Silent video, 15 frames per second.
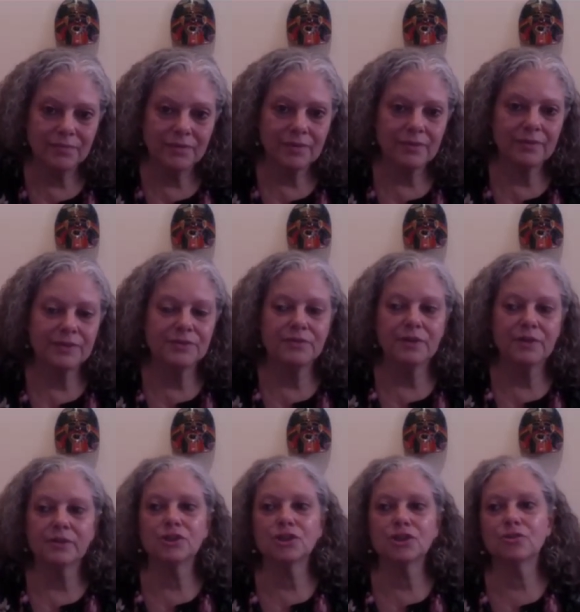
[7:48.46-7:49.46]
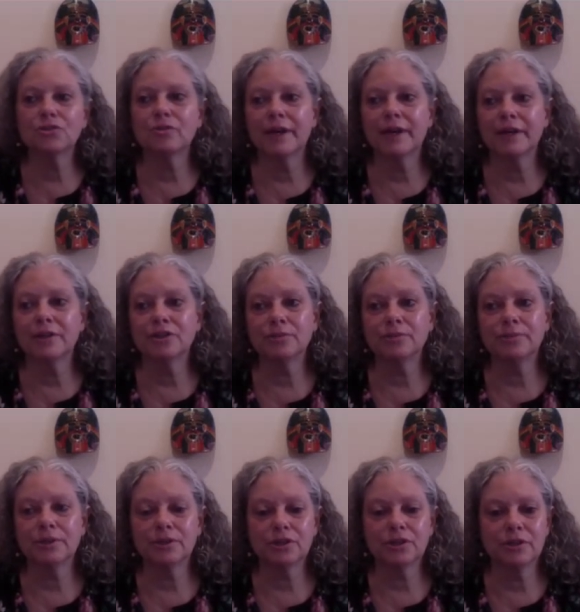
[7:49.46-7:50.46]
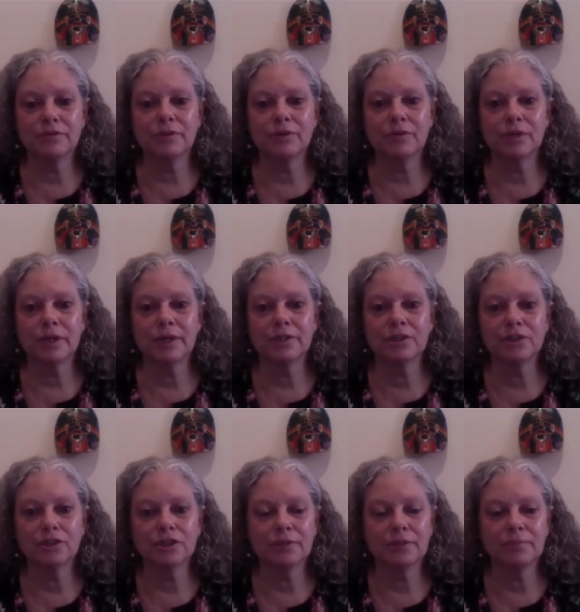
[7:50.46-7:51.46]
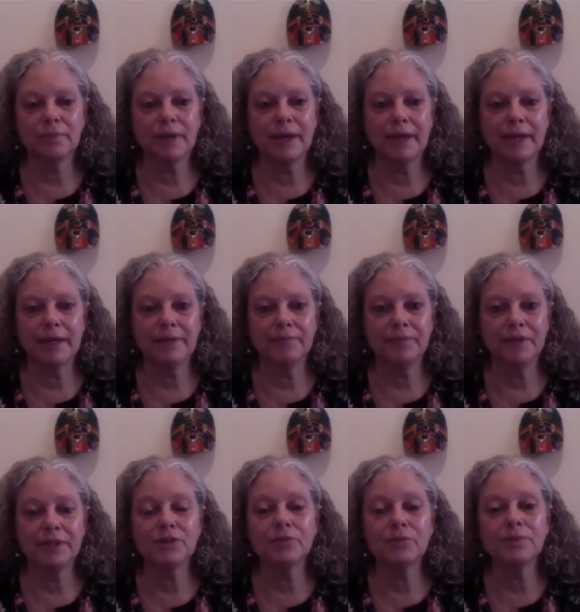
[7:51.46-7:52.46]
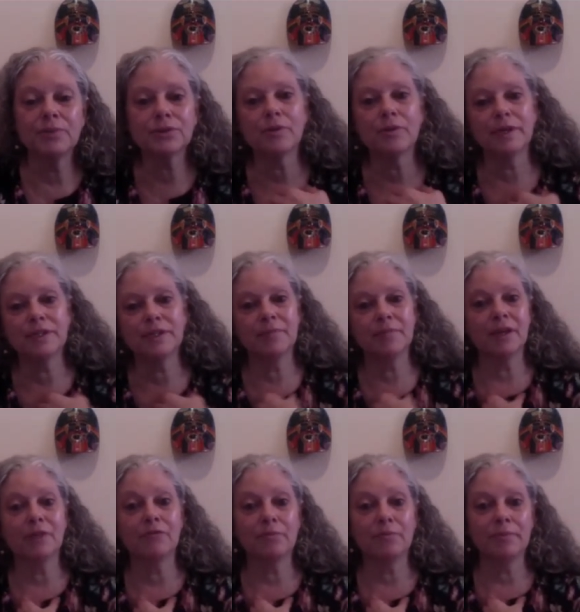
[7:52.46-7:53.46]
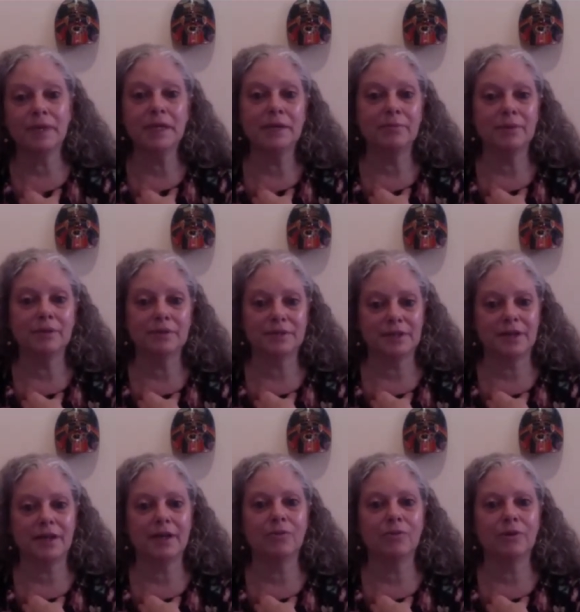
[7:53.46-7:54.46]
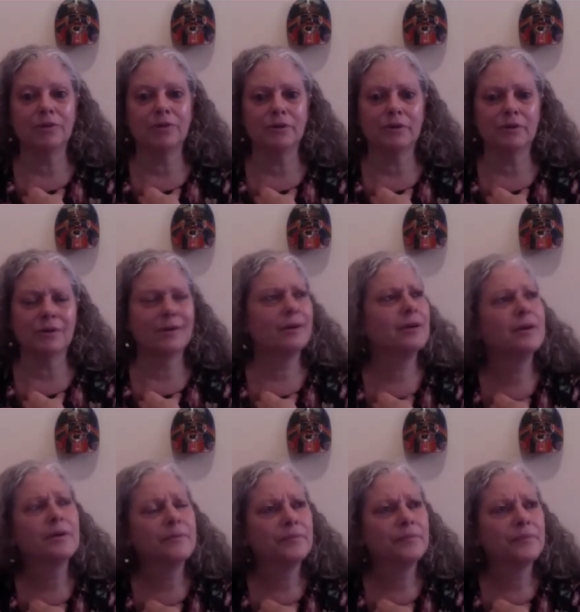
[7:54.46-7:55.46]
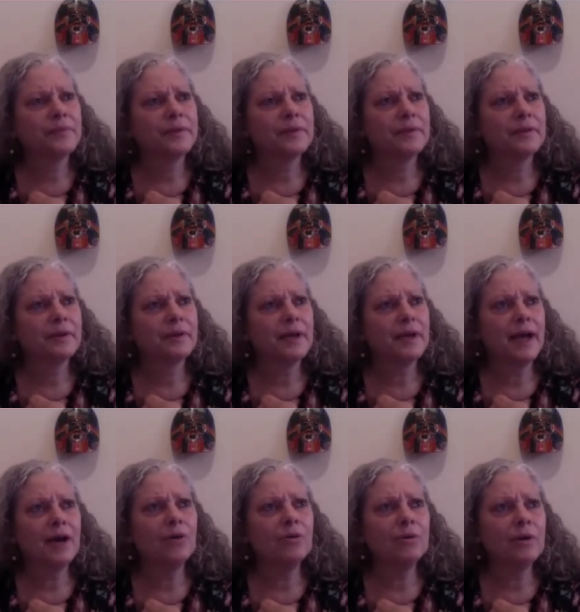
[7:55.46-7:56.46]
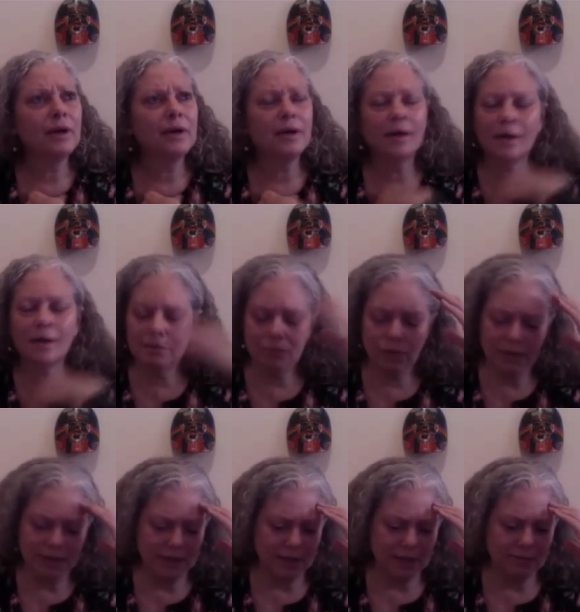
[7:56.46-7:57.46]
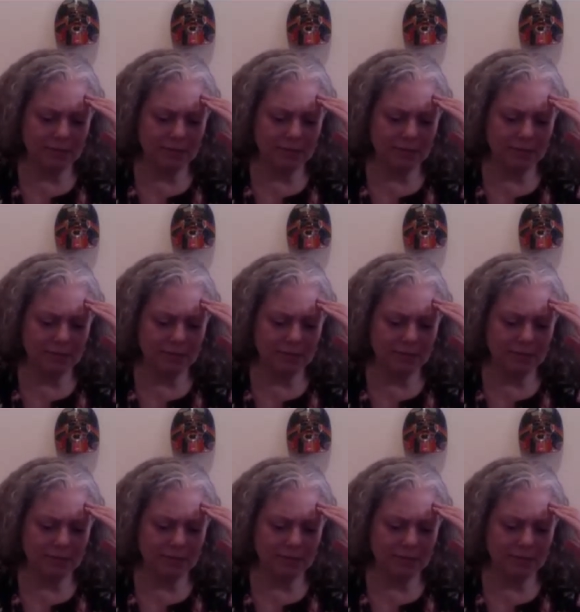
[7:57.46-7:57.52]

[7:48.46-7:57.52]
this very strange depiction of their relationship. And it's almost crazy making for me, because then I wonder how, wait a second.